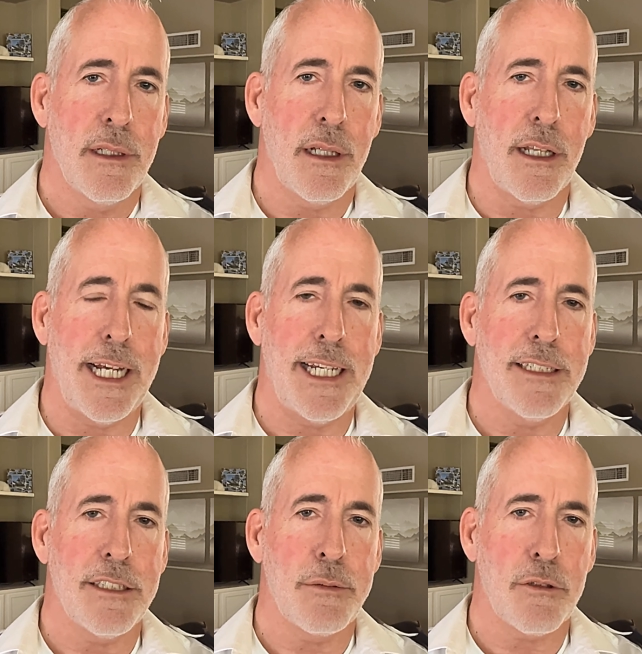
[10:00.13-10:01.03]
like, and
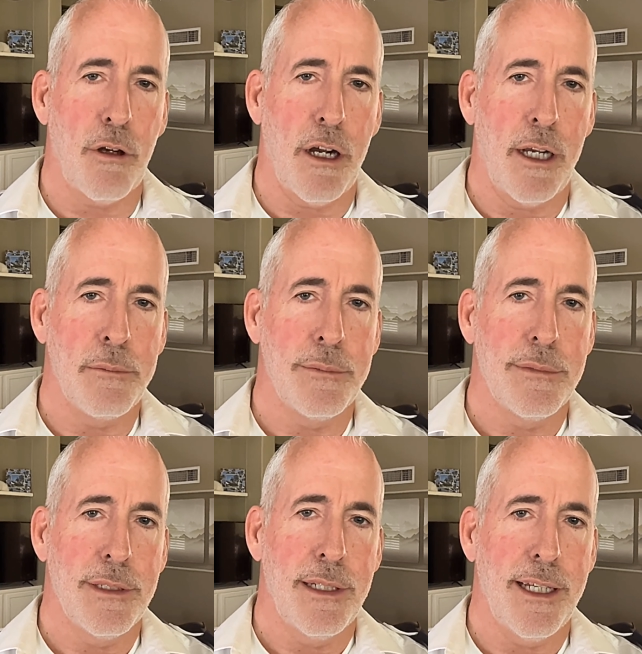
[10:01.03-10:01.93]
subscribe.
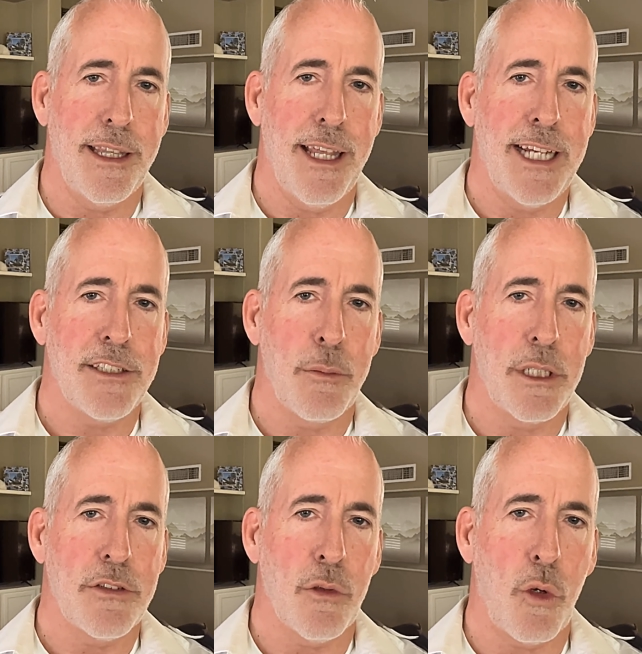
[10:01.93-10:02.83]
And thanks so
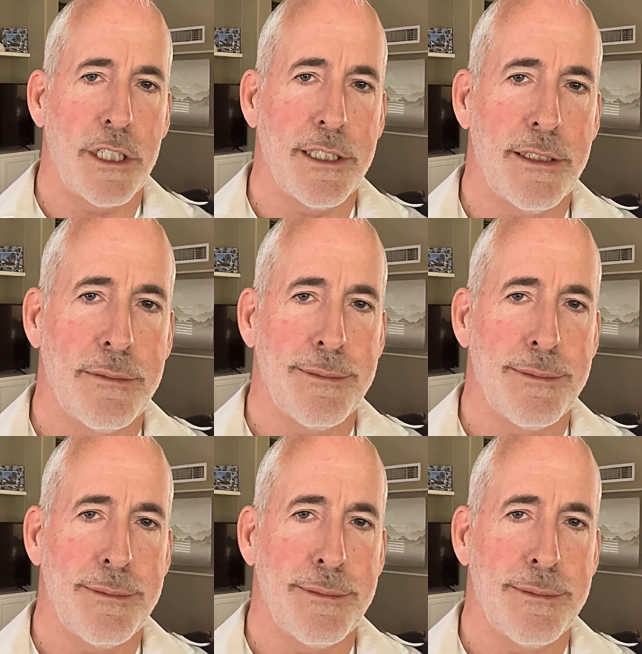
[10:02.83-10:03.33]
much for watching.